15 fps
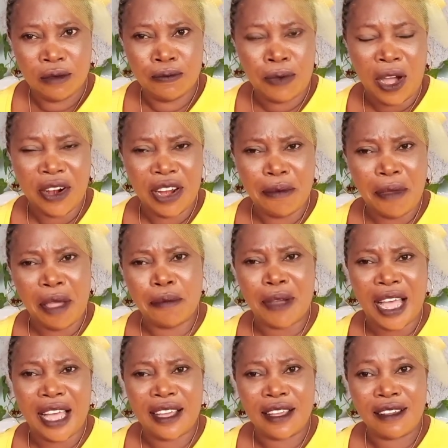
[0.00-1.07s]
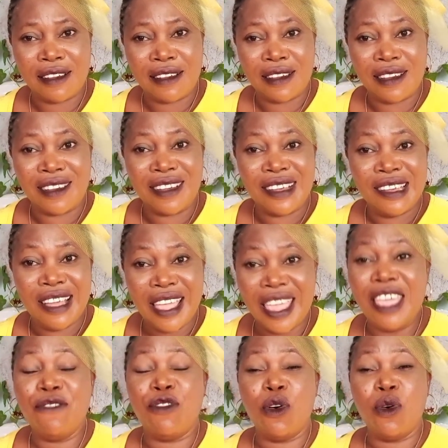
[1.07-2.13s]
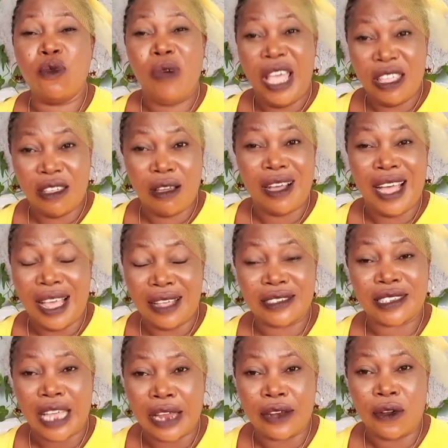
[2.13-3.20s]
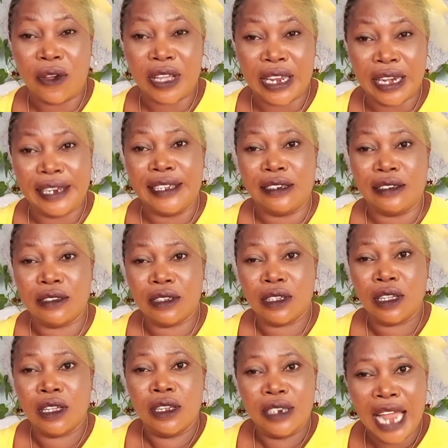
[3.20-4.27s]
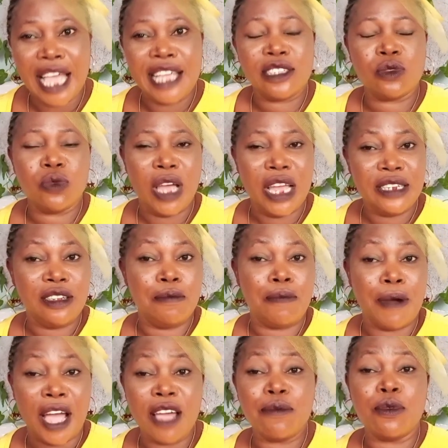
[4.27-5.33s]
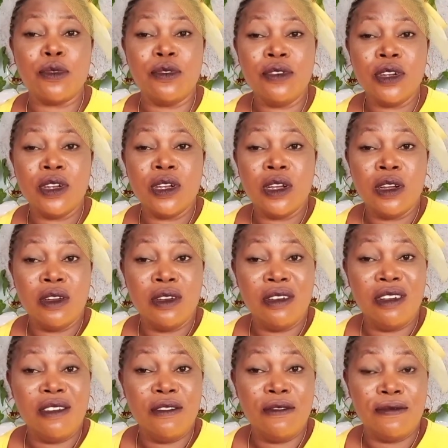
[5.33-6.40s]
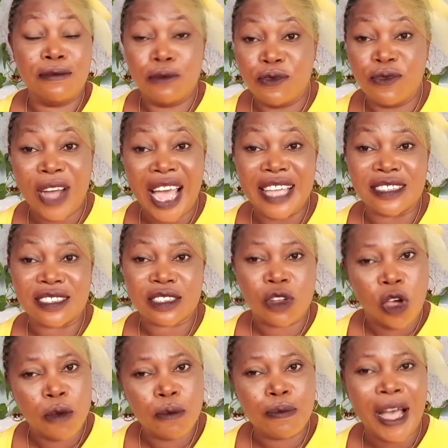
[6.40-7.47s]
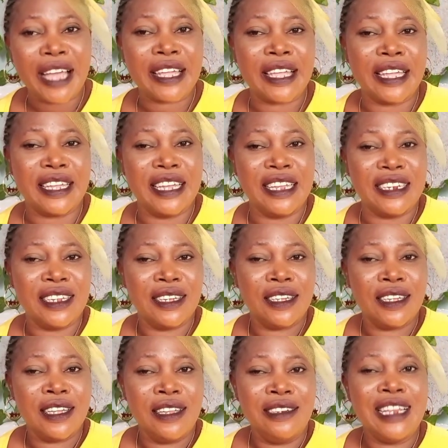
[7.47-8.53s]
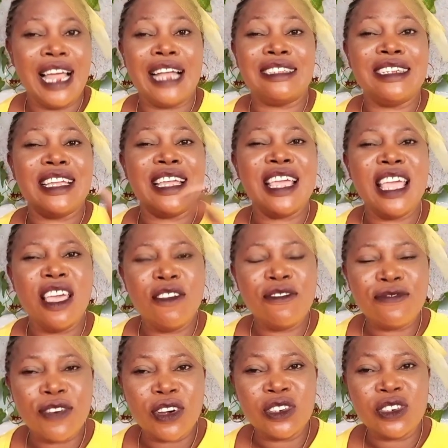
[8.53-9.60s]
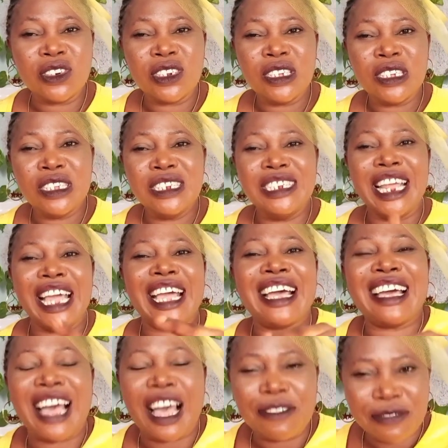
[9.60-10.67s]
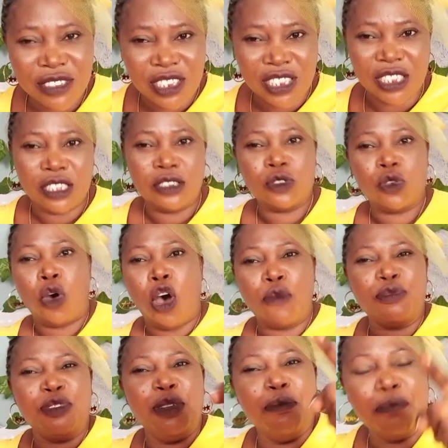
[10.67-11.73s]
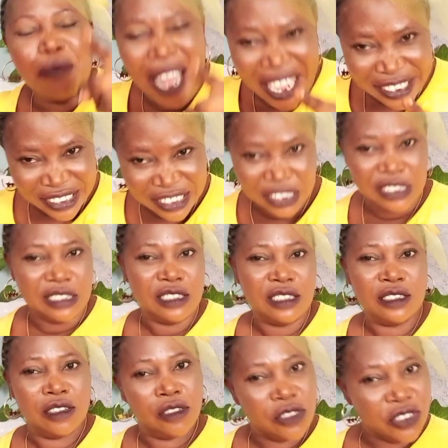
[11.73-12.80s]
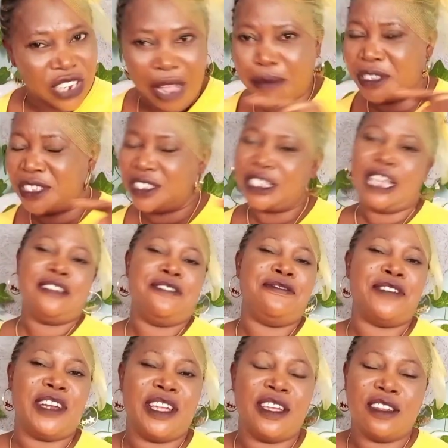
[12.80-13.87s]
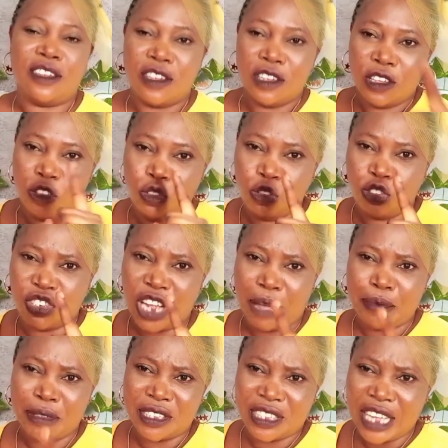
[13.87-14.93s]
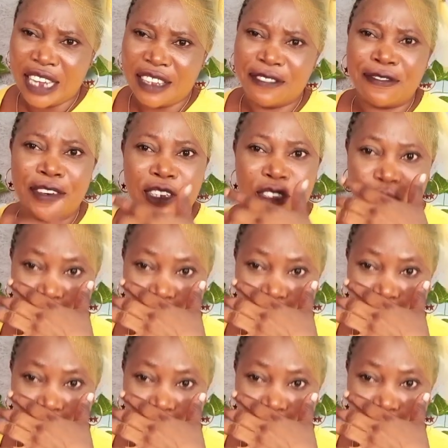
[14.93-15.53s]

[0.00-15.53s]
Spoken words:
But remember, even when your hands are not clean, that is when the Bible verse come back again, that even the captive of the mighty shall be set free. You shall be set free